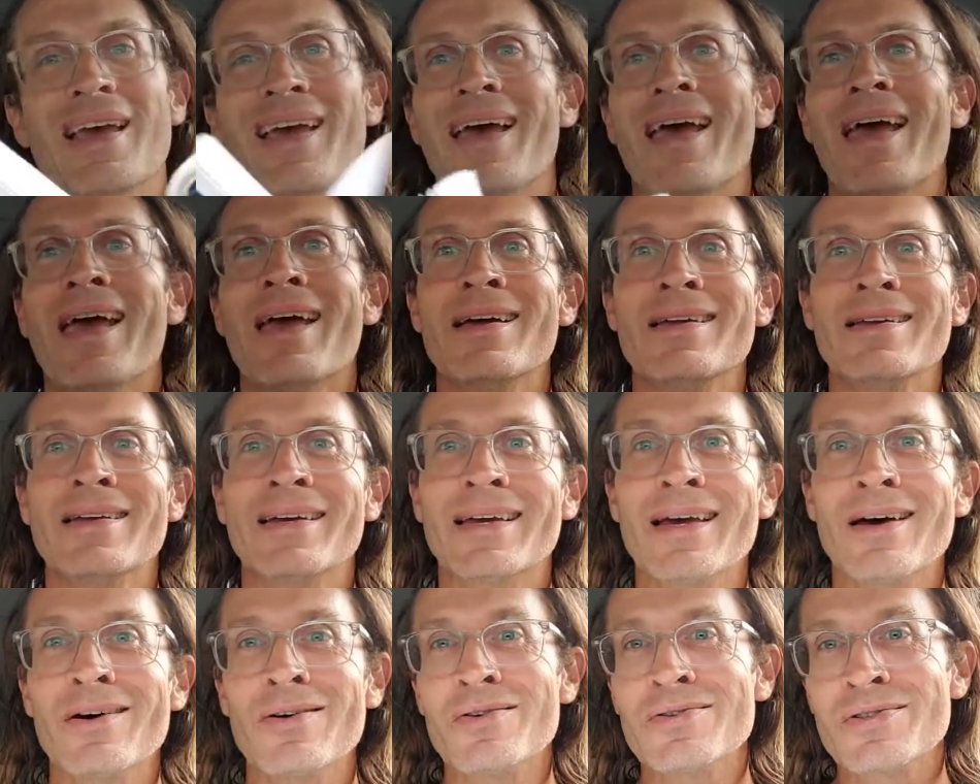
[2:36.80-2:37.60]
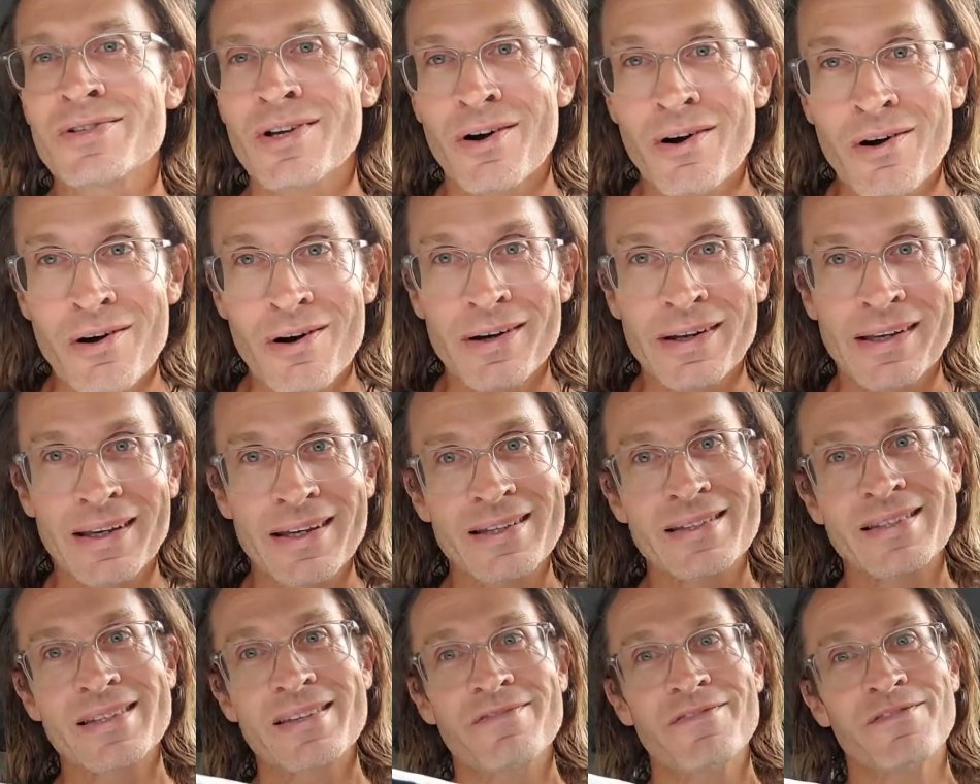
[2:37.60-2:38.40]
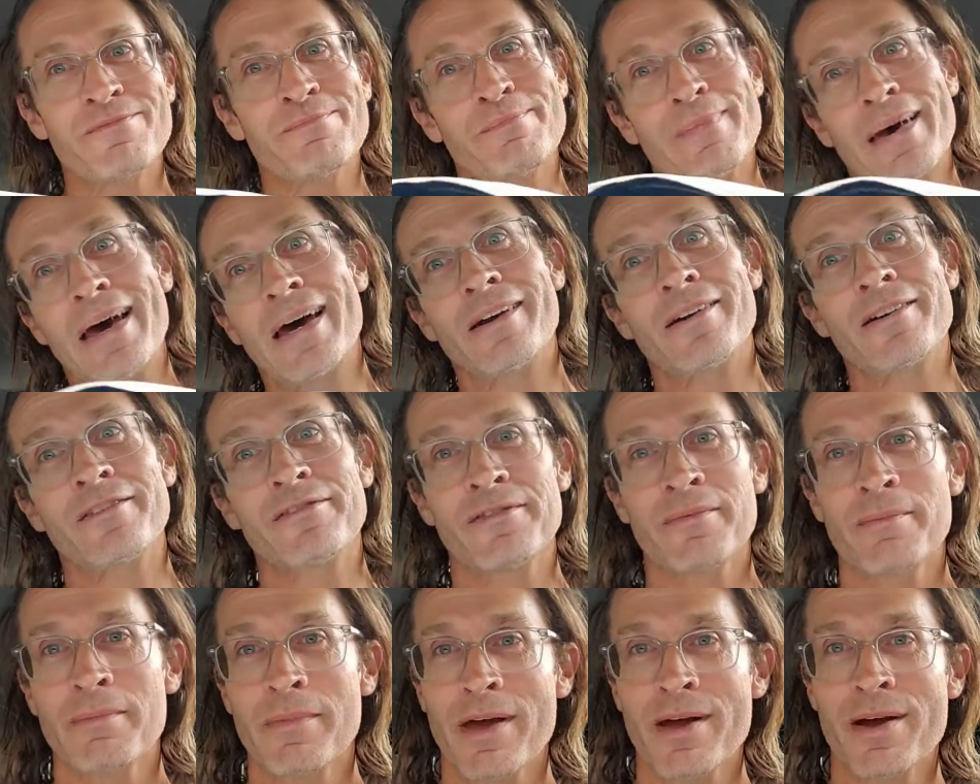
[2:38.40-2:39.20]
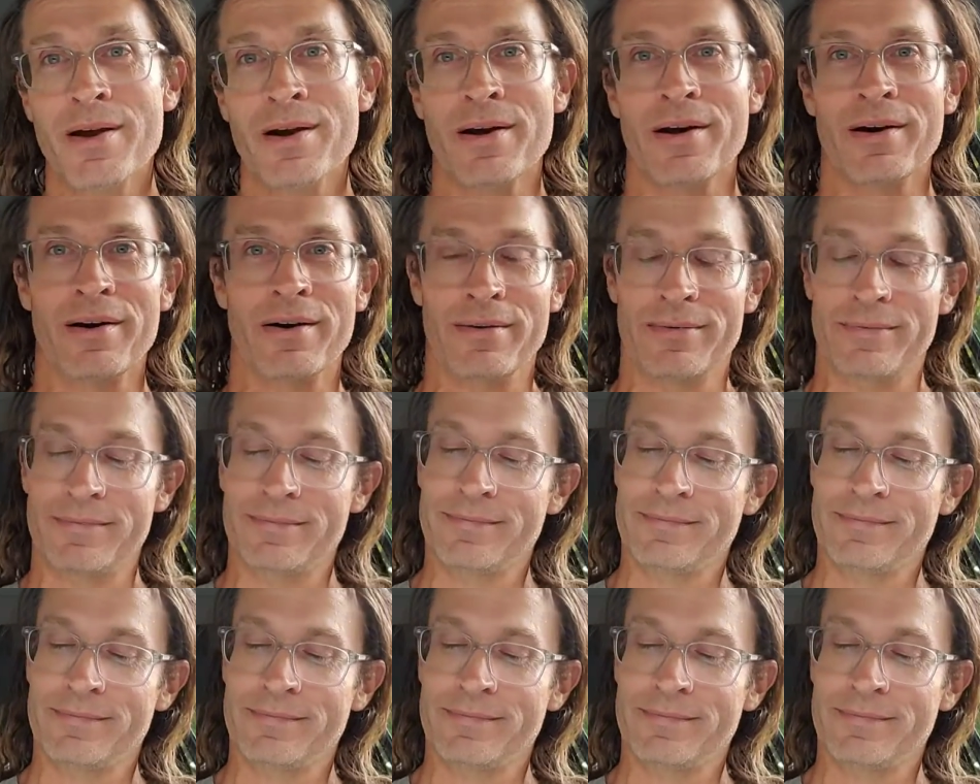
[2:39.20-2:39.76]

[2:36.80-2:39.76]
And it goes on, it gets even better from there.